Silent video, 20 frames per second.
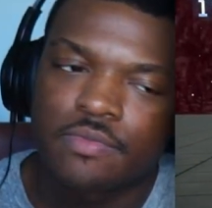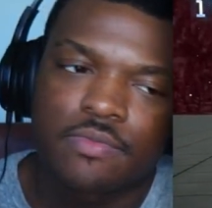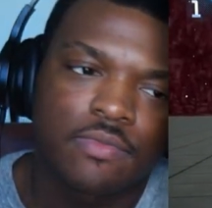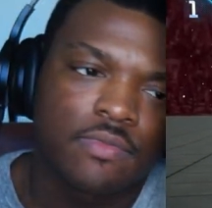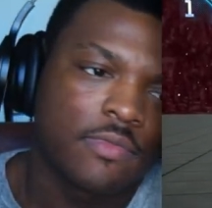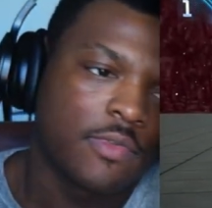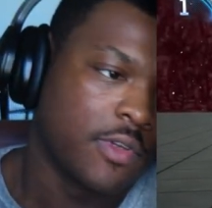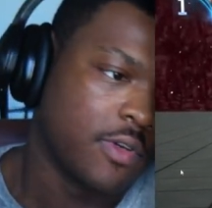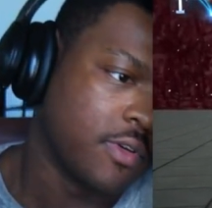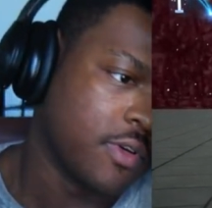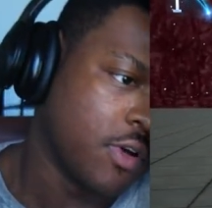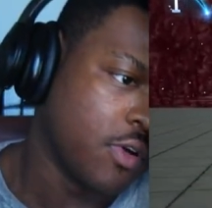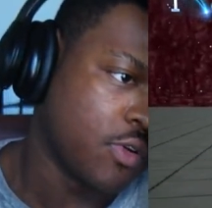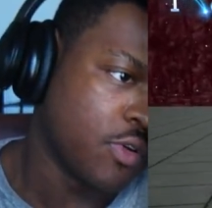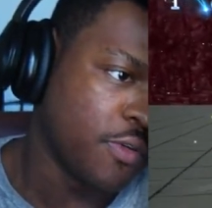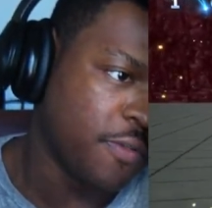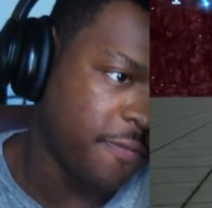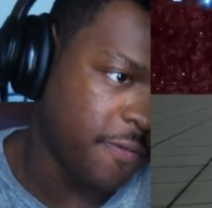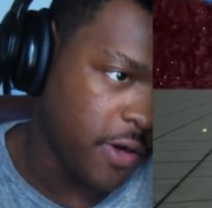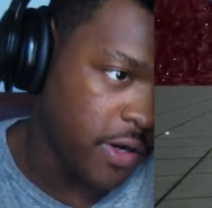You know, Goku
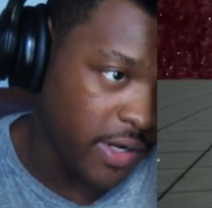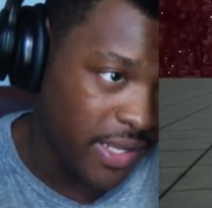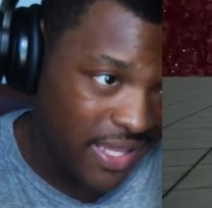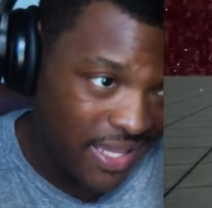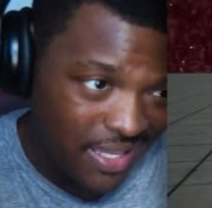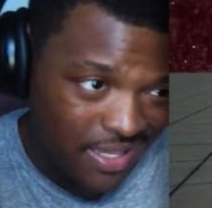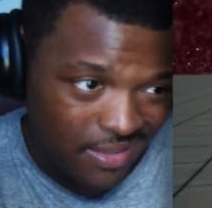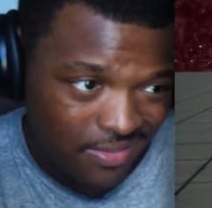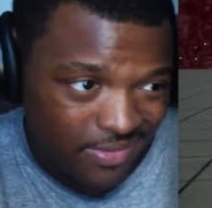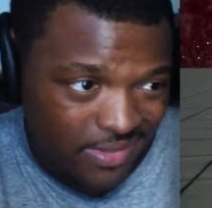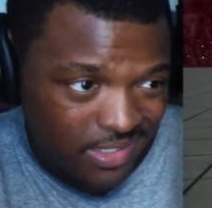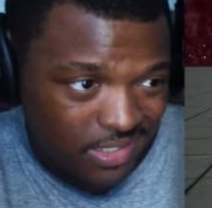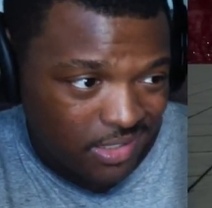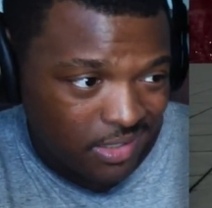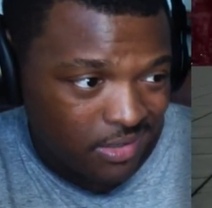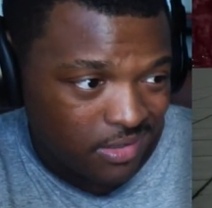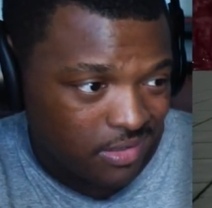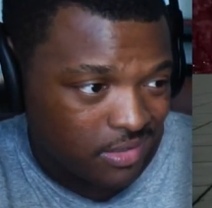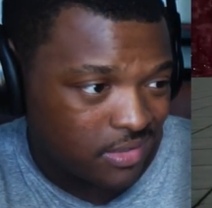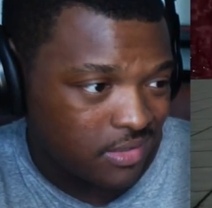fought Hit in this
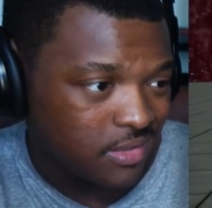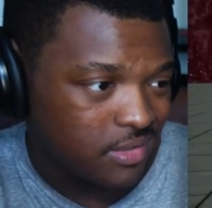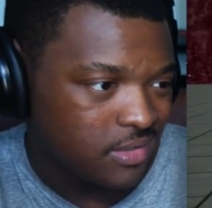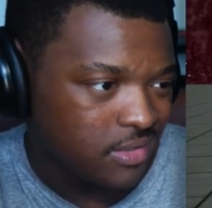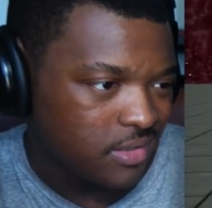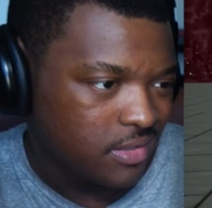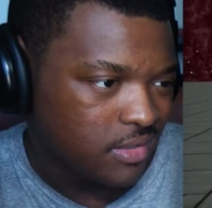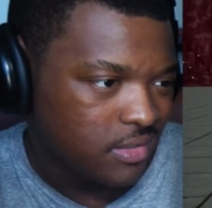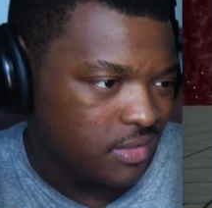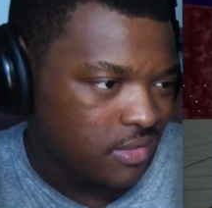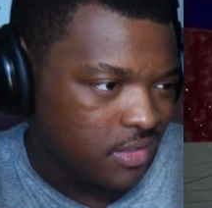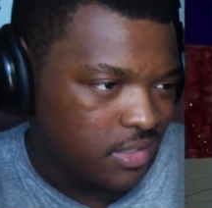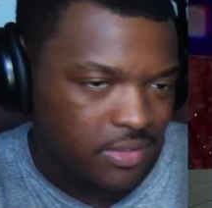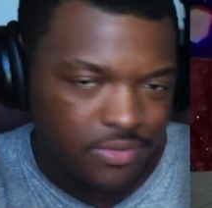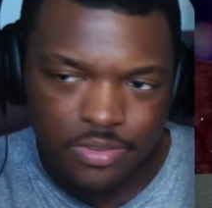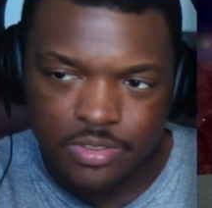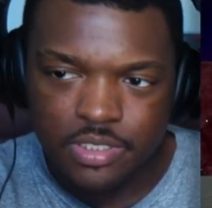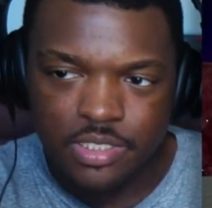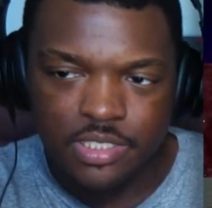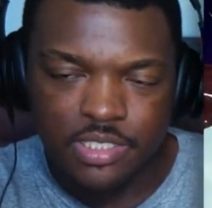arc. And
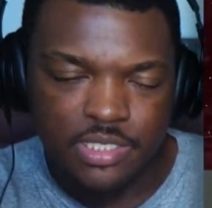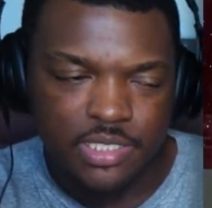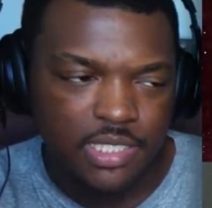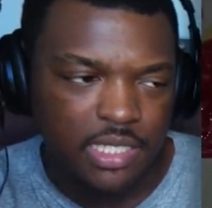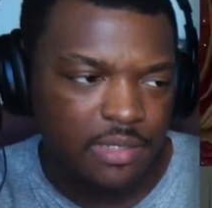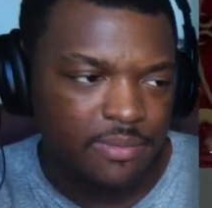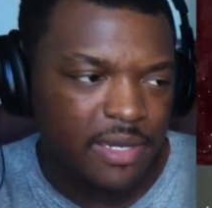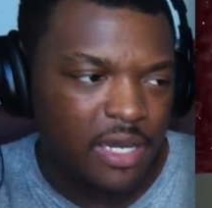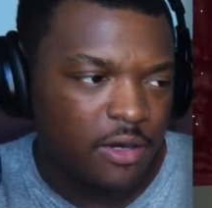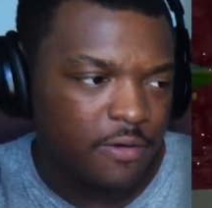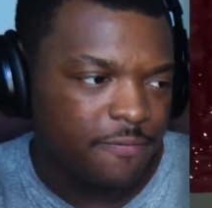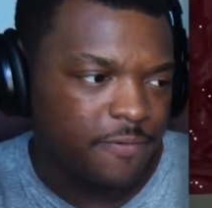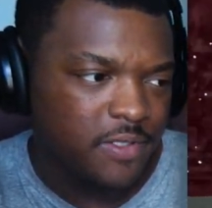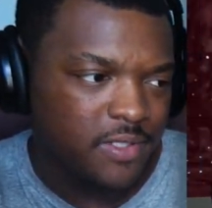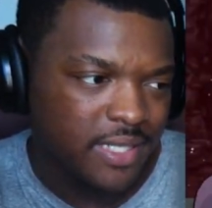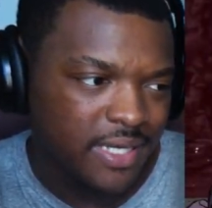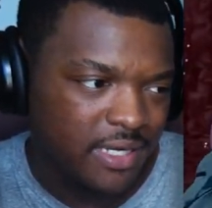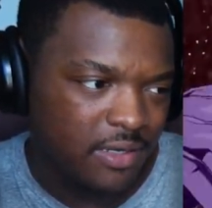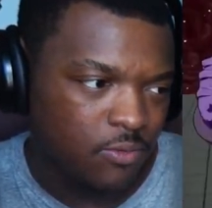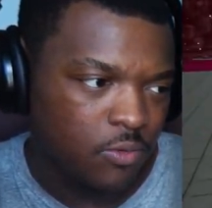this is the same outfit
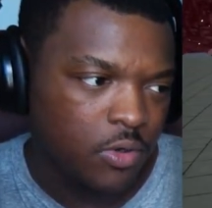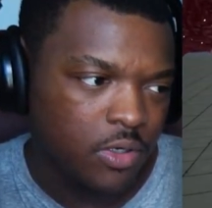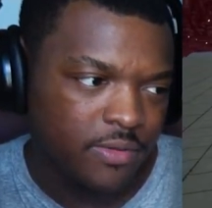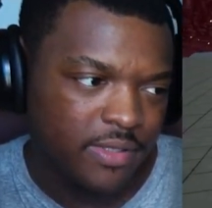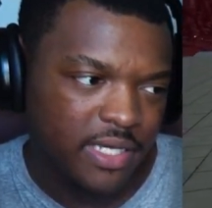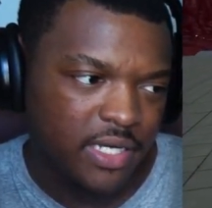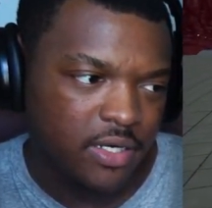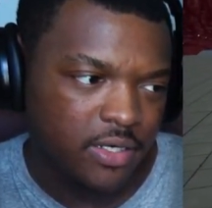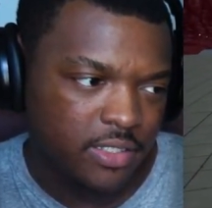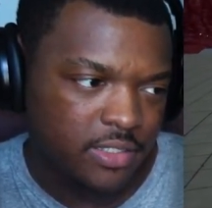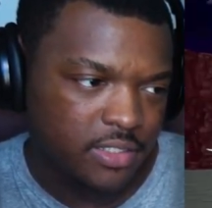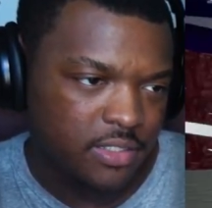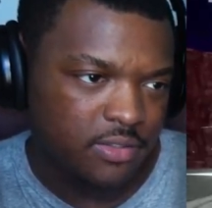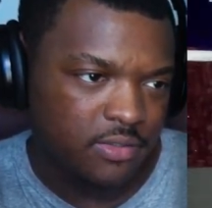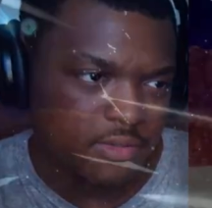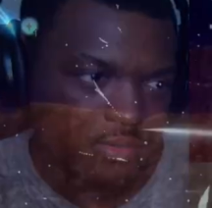that he wore in that arc too.